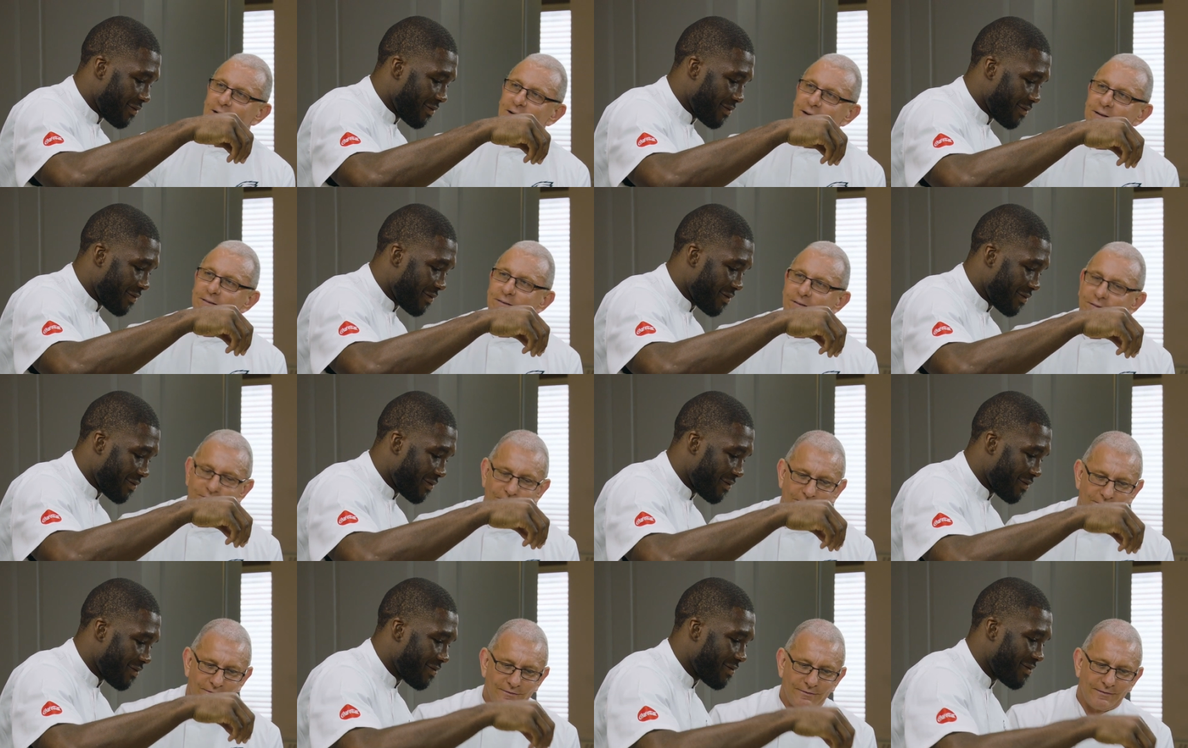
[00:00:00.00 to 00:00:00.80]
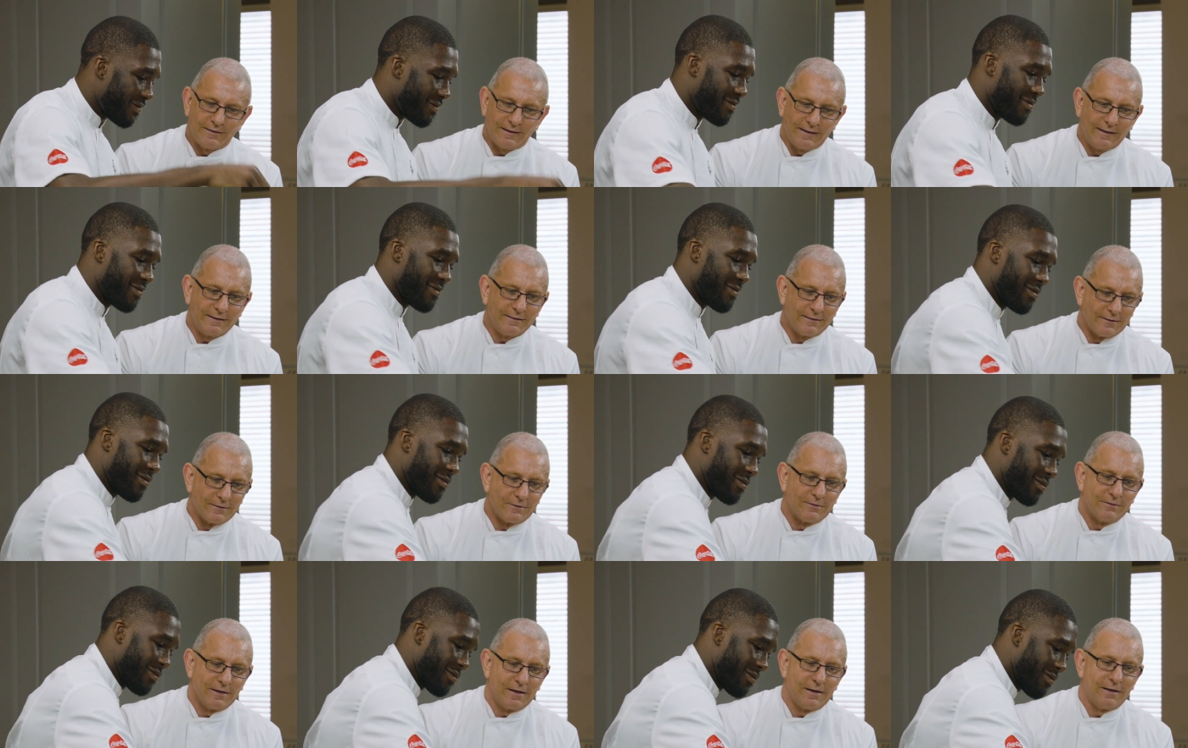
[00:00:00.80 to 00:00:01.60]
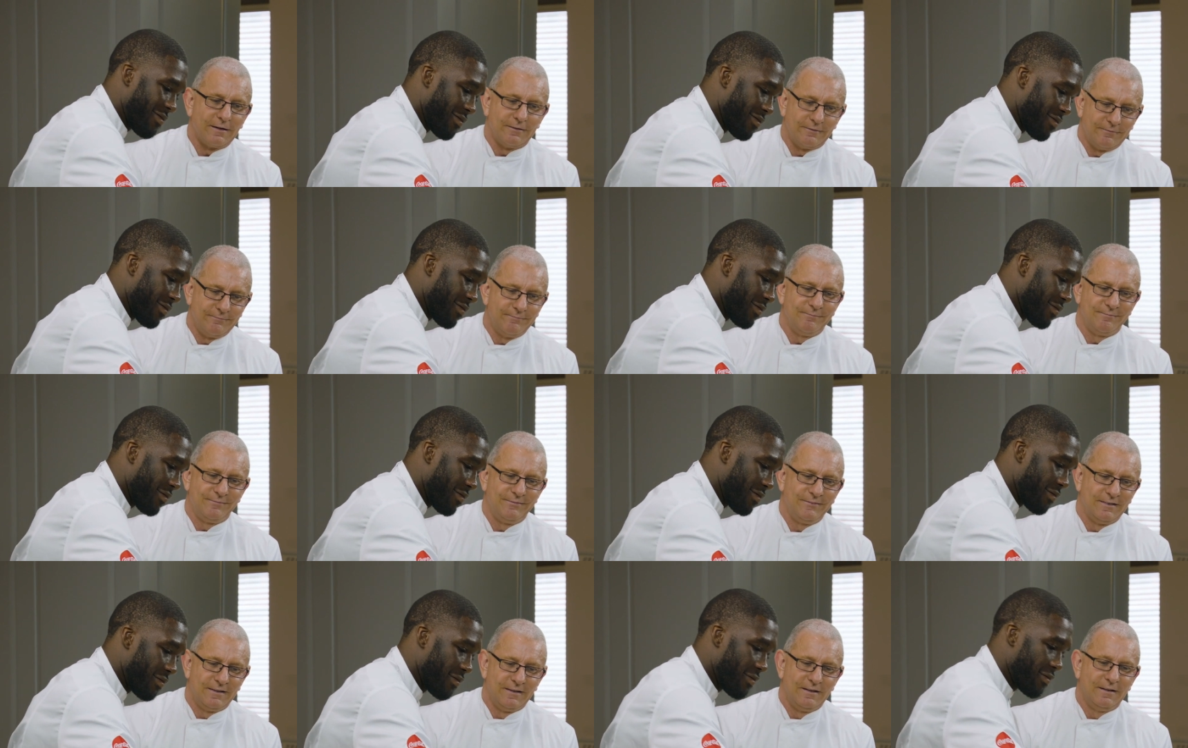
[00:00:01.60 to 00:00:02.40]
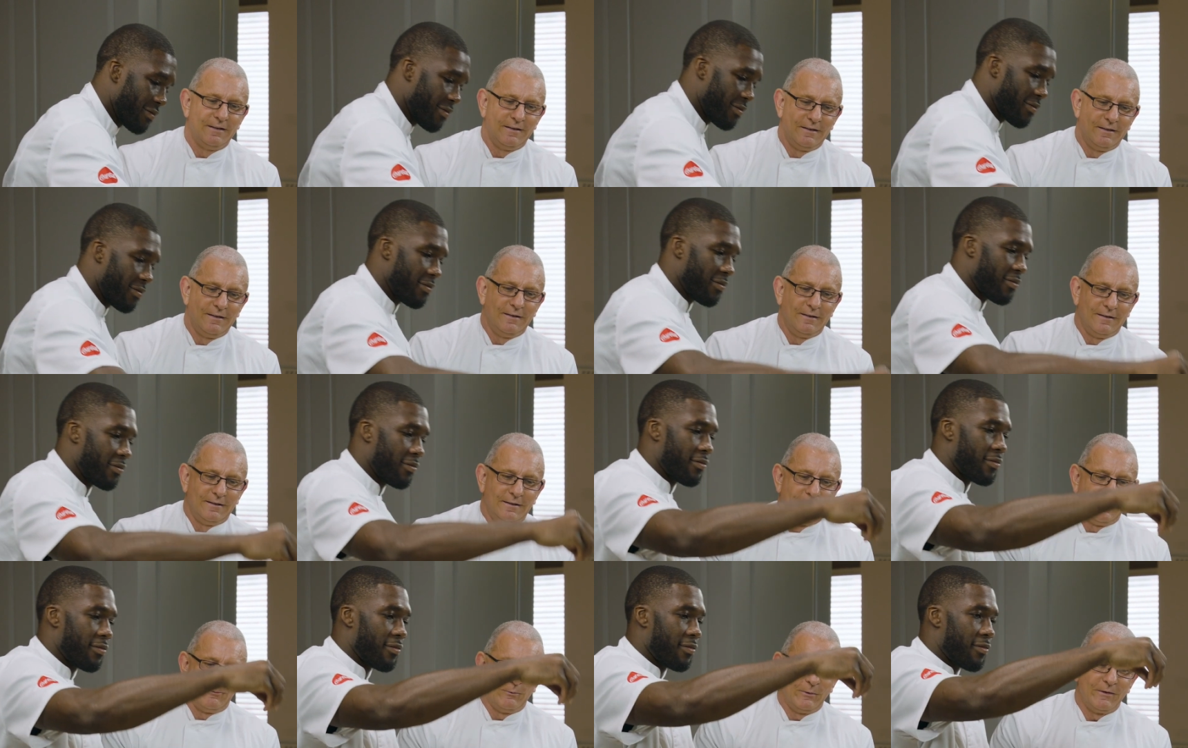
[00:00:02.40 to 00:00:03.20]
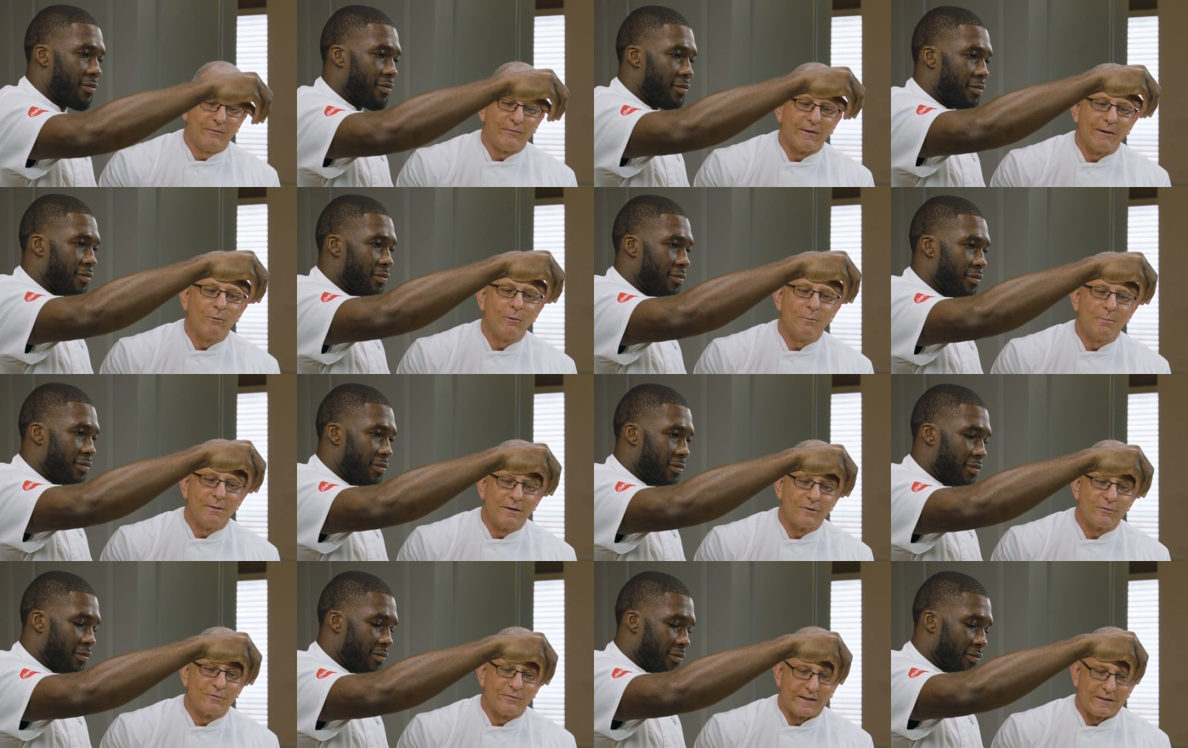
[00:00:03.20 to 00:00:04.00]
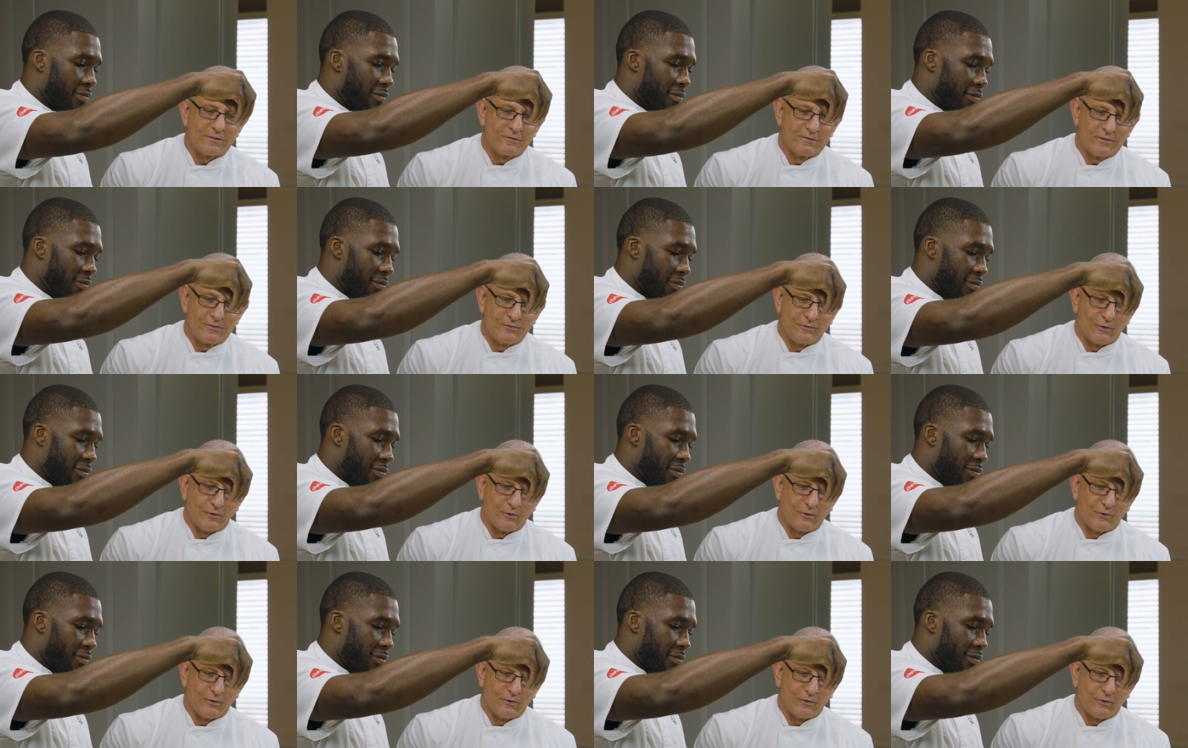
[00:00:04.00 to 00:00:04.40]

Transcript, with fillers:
Speaker 1: I like this. I like this, yeah. I wonder if I will be as fast as